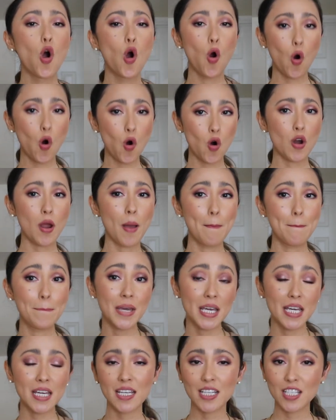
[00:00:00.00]
or
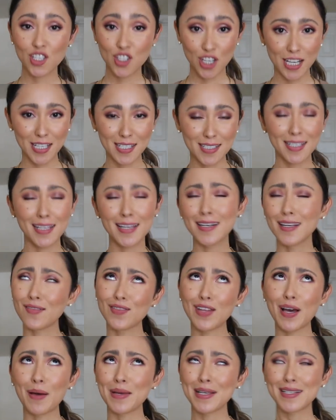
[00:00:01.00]
big-chested, if
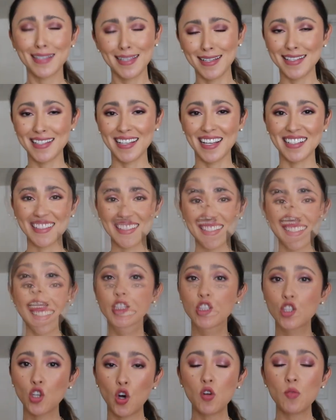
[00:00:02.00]
that makes any sense. I
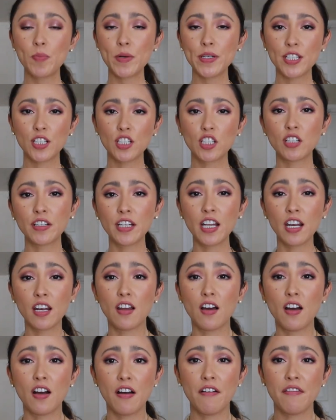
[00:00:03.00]
don't particularly
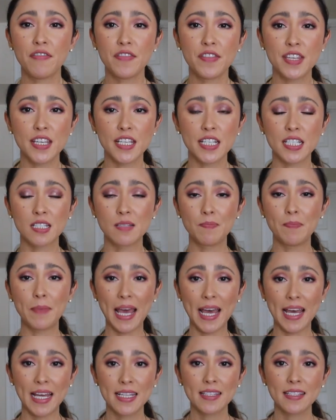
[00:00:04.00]
love these
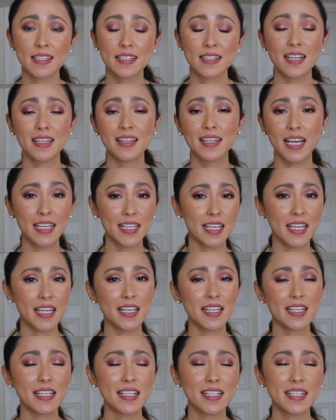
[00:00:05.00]
pants. The
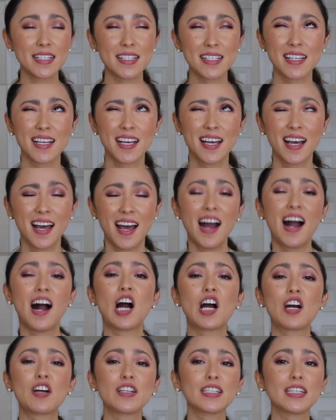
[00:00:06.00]
leggings
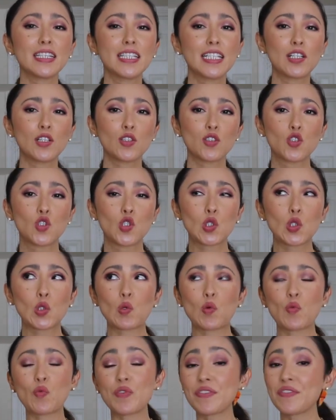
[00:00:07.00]
are a little too
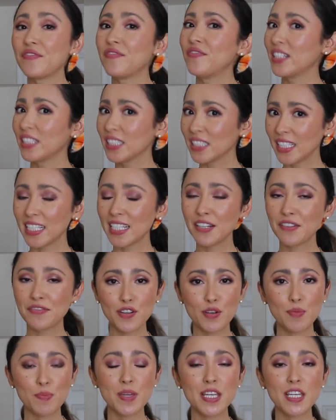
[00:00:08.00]
revealing
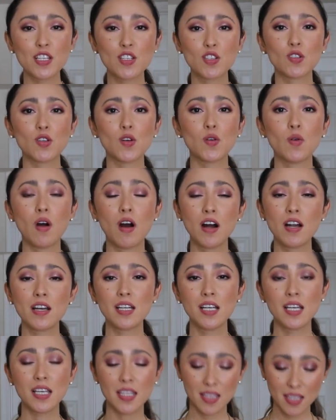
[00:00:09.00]
for me, so on
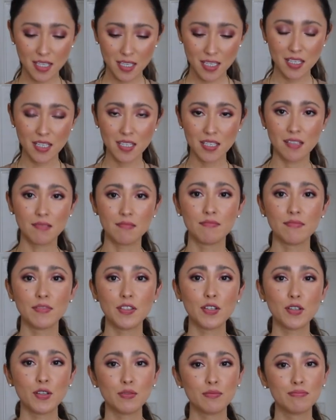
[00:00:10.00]
the, you
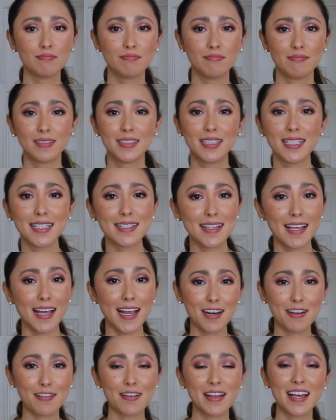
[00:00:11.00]
know, this
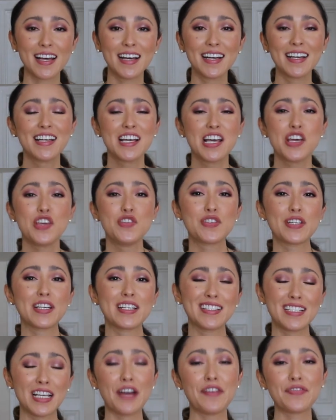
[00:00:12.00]
area, you
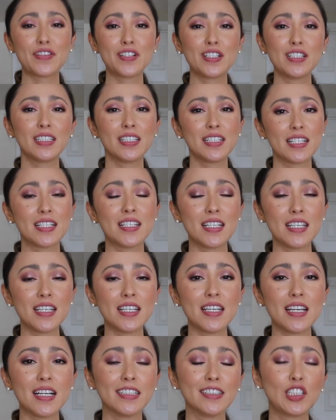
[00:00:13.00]
can definitely
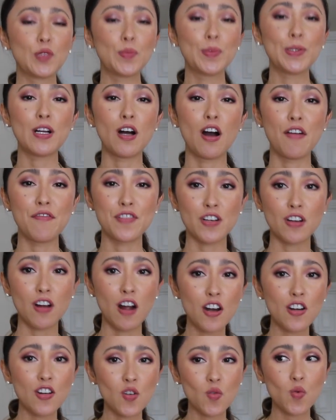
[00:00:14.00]
see a little bit of your
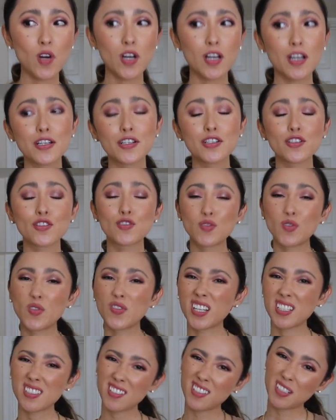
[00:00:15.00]
underwear, so
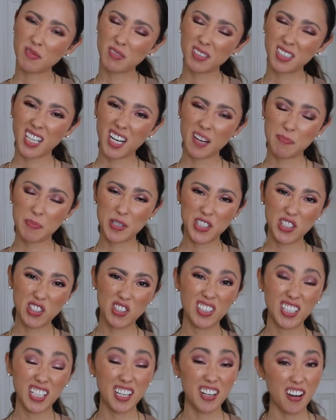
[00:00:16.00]
that's not something that I
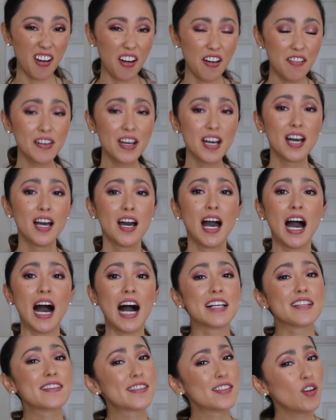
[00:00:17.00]
particularly love.
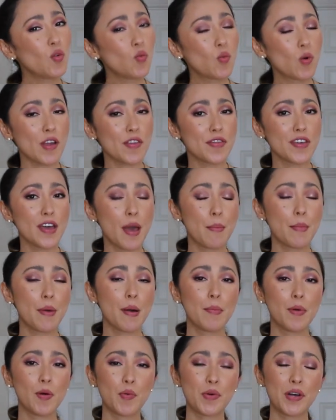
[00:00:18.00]
I still wear
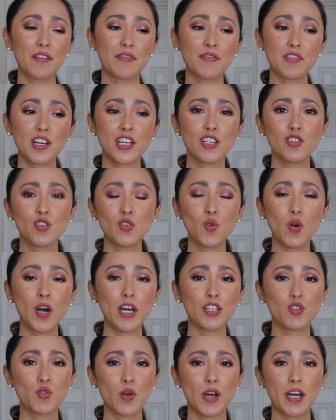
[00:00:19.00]
them, but whenever I do, I
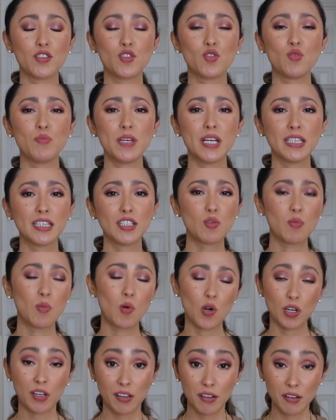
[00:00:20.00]
try to be a little
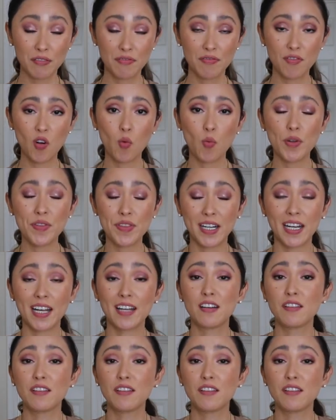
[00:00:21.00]
more careful with the kind